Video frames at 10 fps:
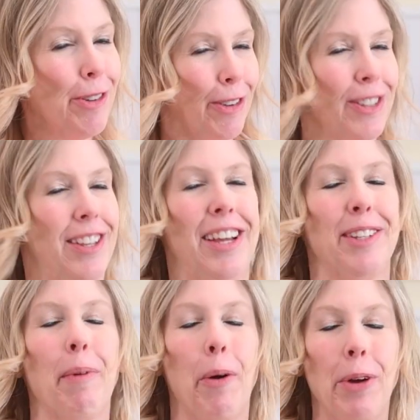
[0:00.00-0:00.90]
those
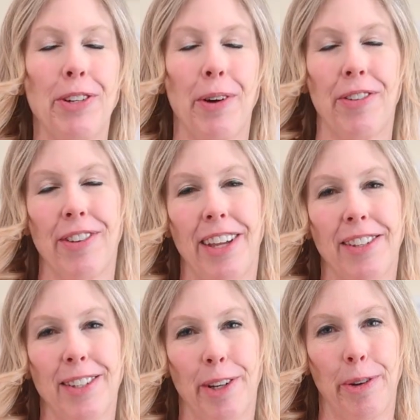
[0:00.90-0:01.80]
things, but we do other
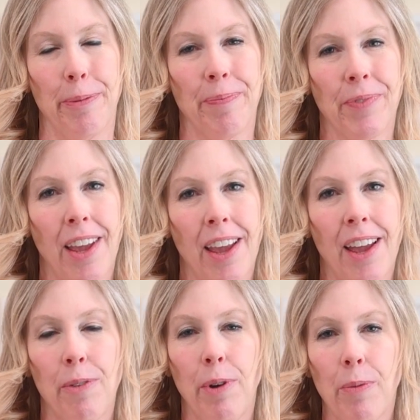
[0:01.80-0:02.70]
things too.
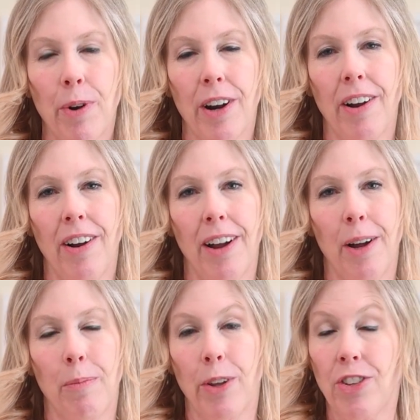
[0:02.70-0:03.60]
We work
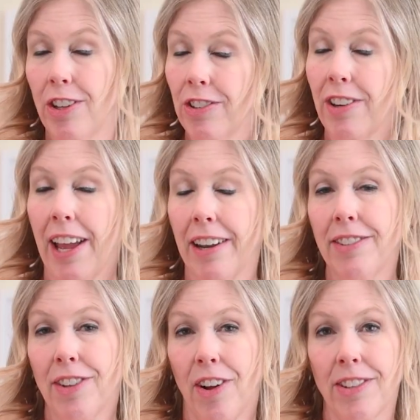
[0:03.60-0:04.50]
with children and
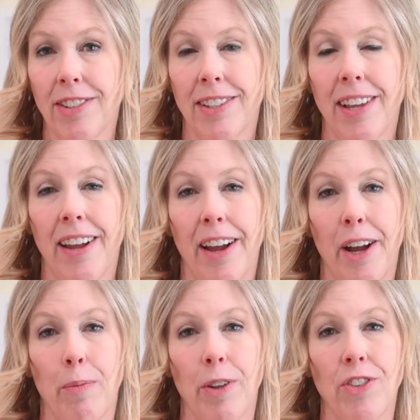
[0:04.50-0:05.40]
adults.
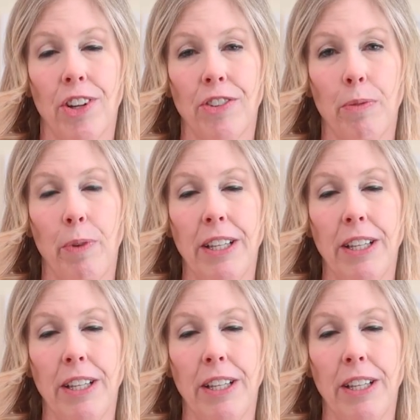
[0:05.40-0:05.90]
With children, we